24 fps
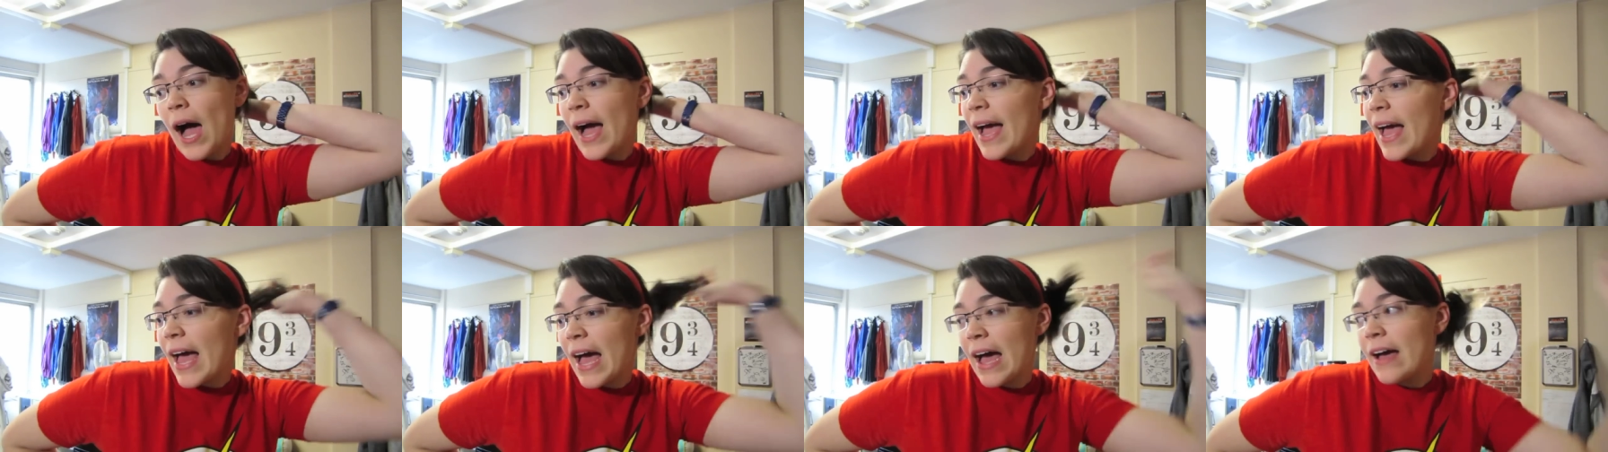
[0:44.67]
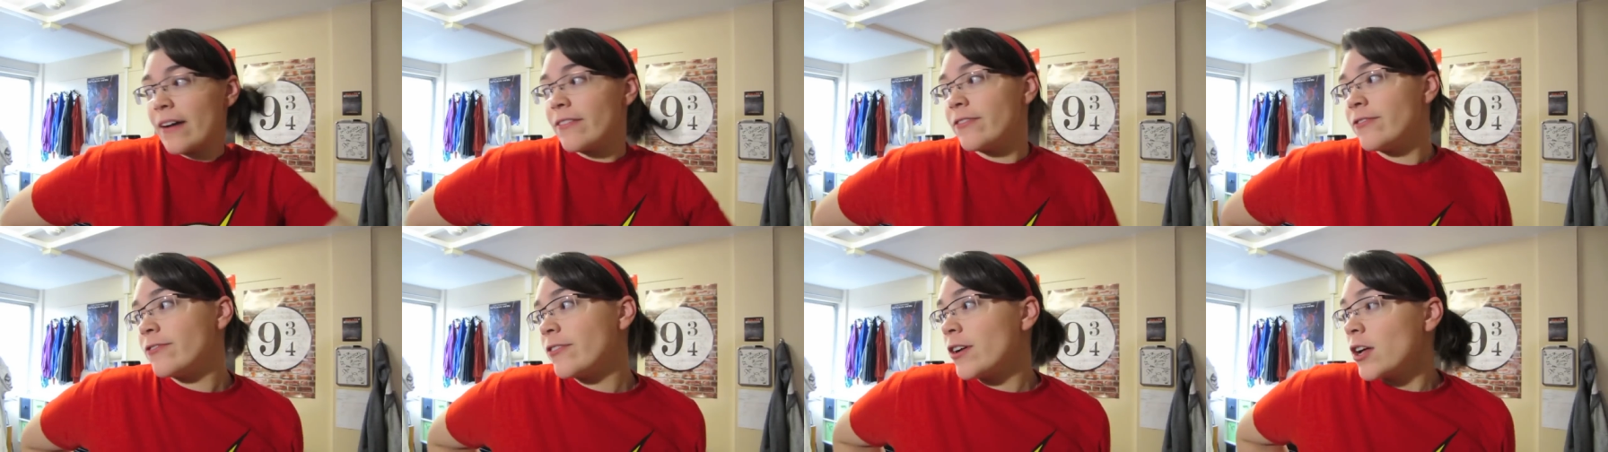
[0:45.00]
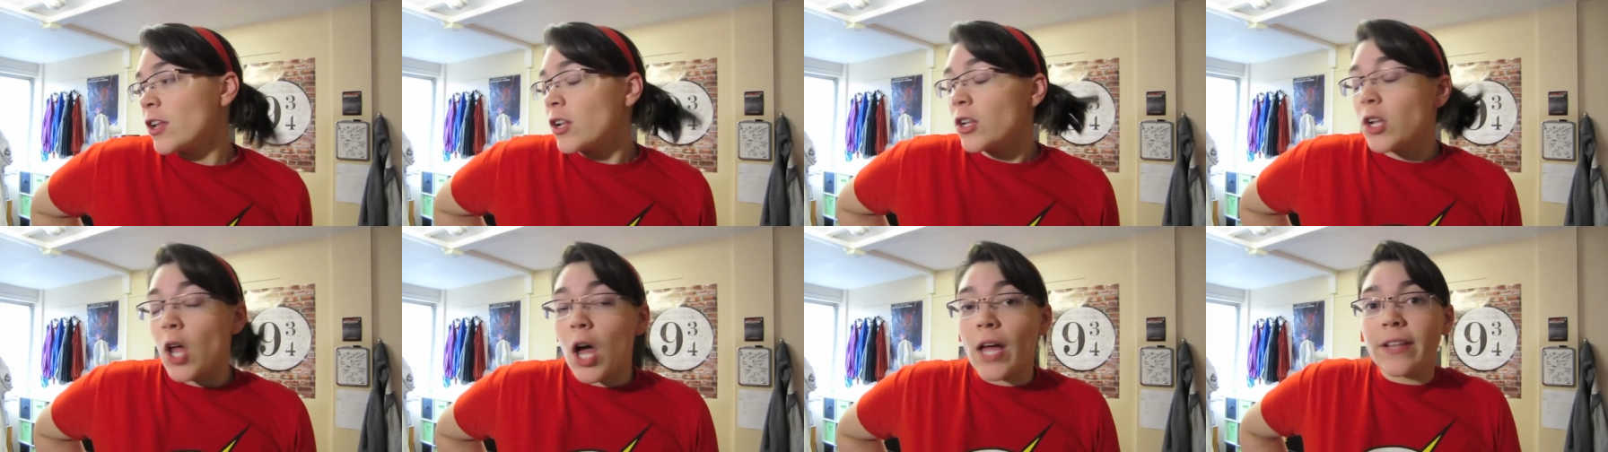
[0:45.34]
I have
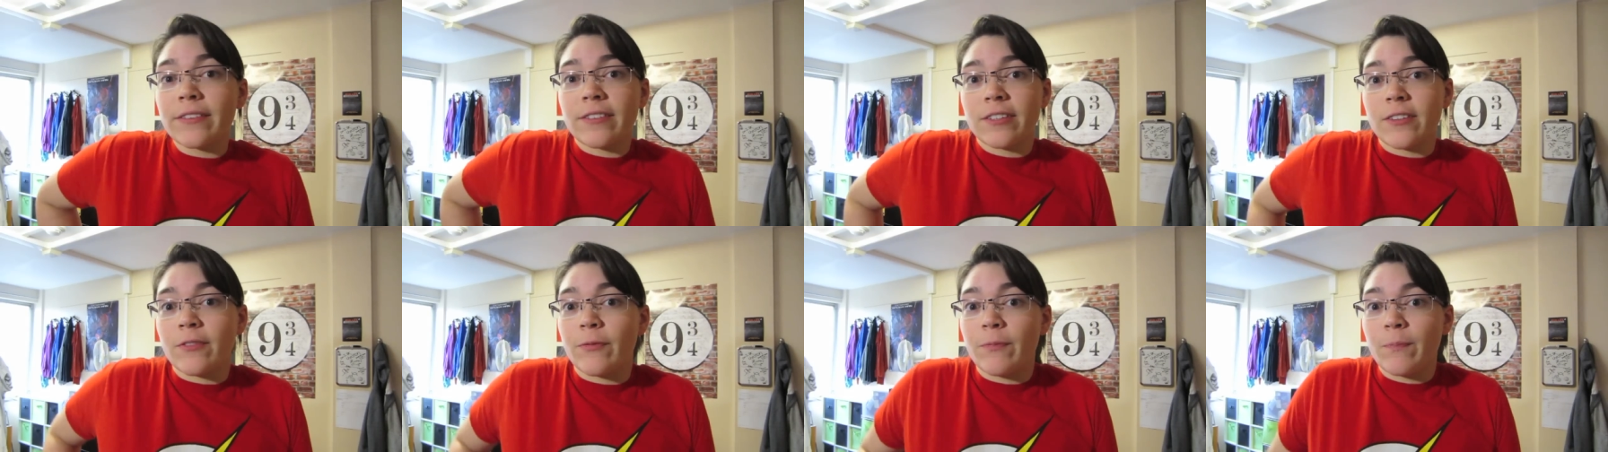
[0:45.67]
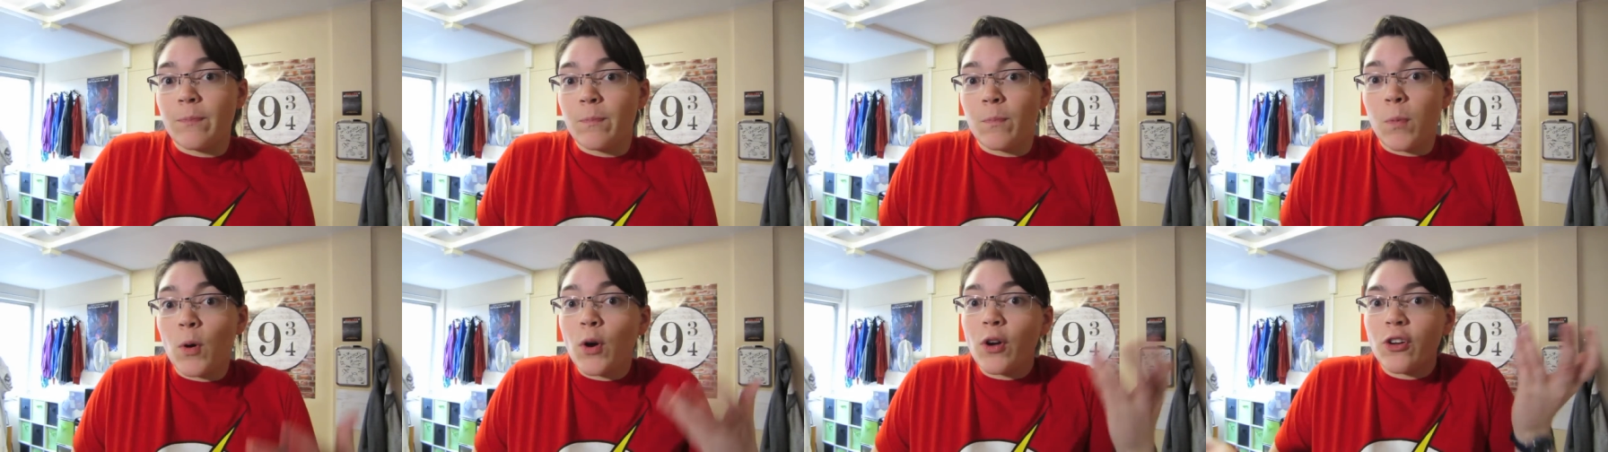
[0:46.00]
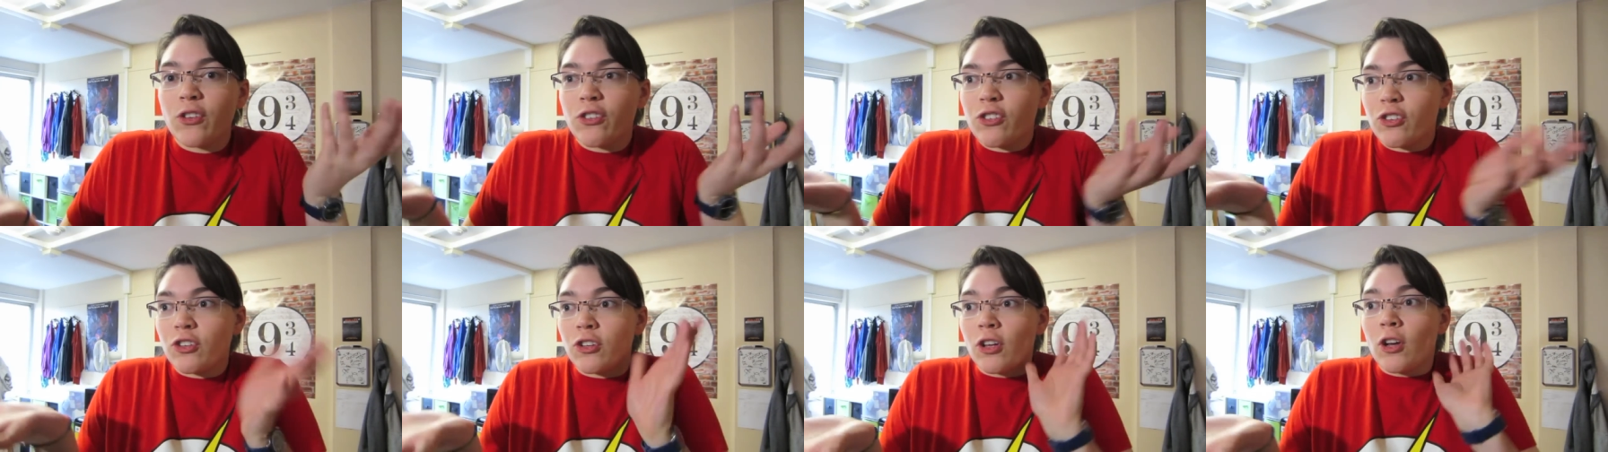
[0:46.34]
lots of
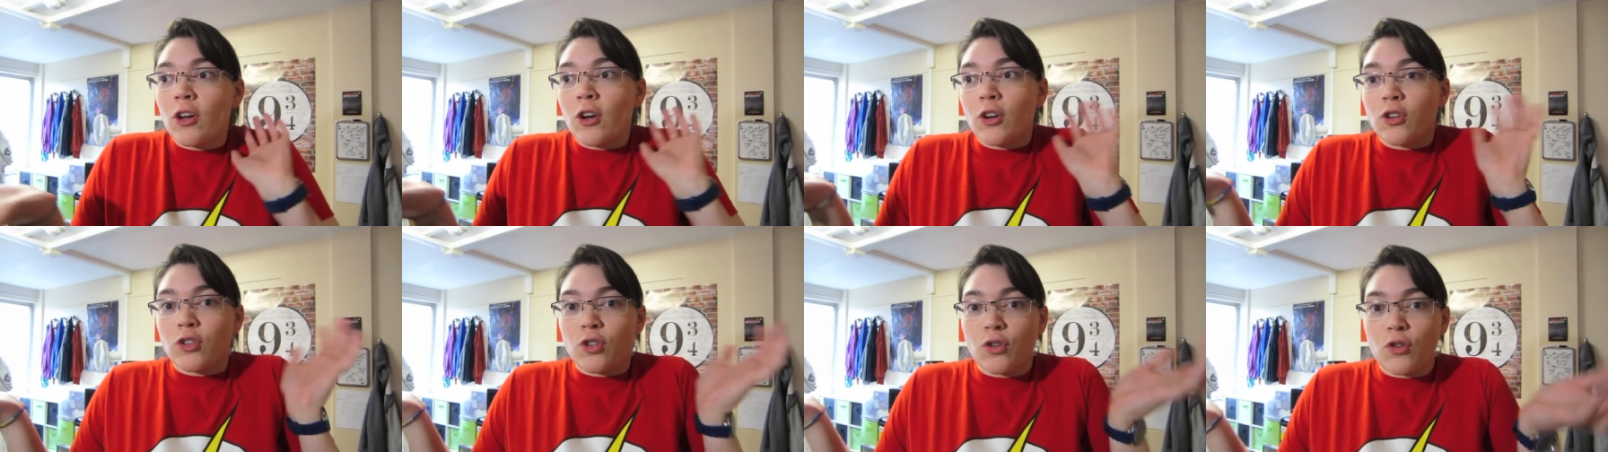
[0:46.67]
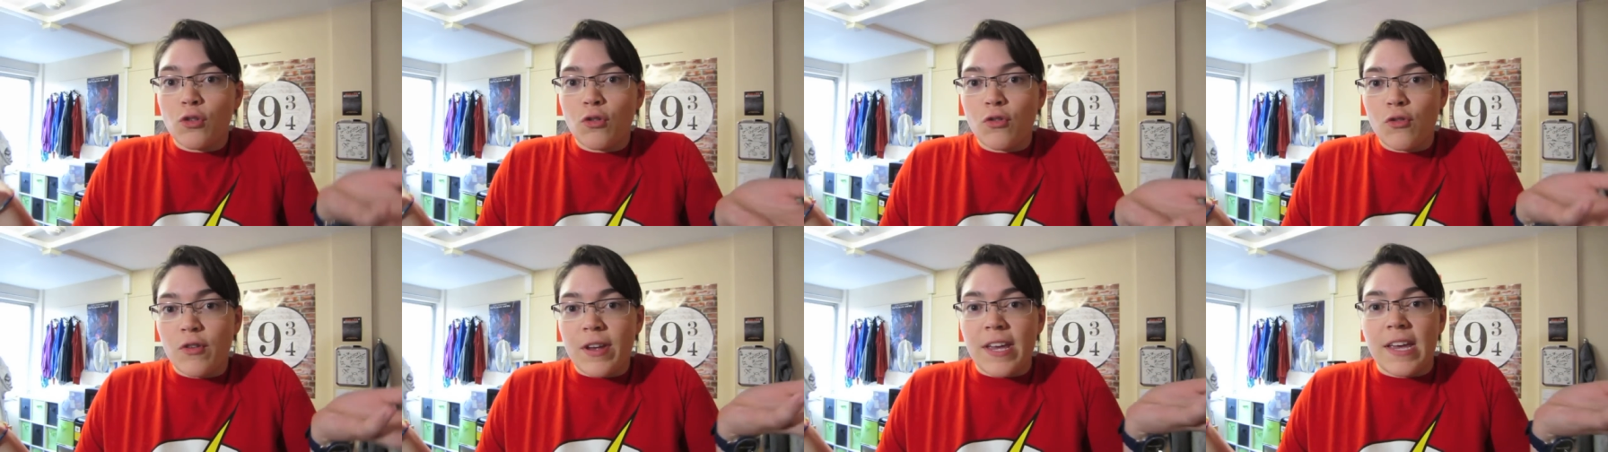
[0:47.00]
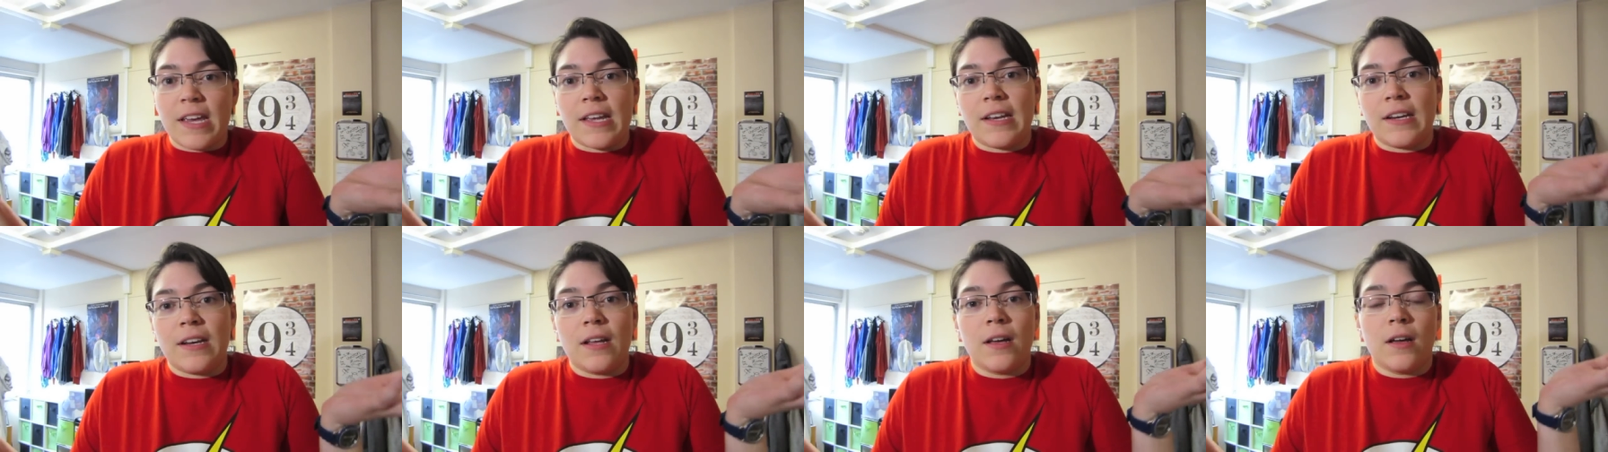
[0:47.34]
books to
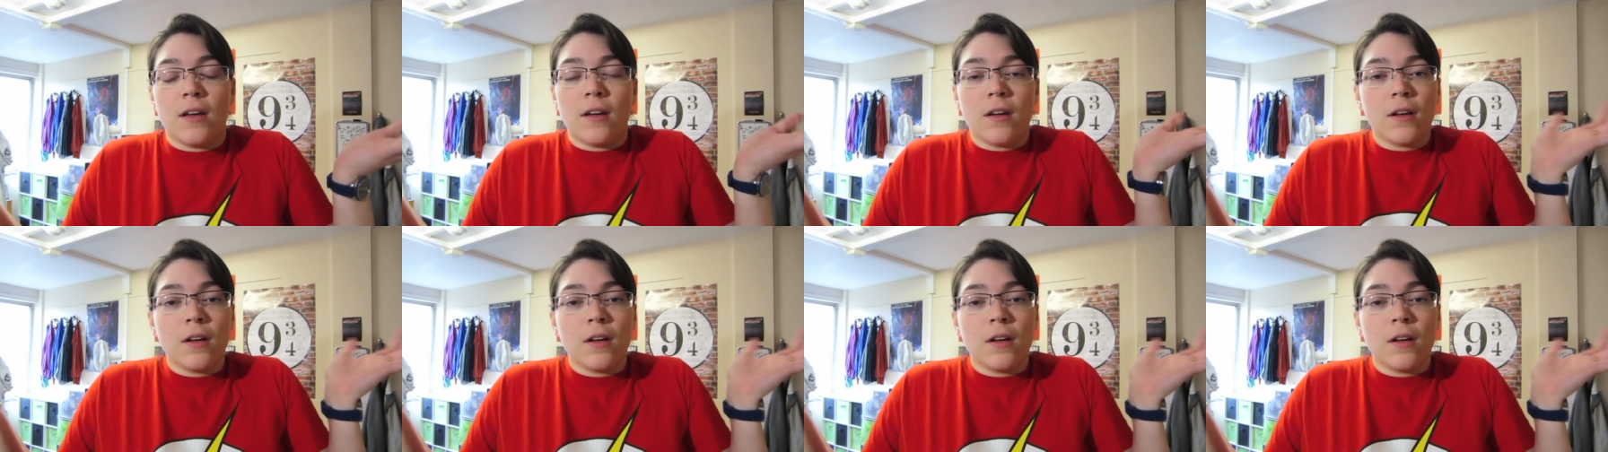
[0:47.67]
read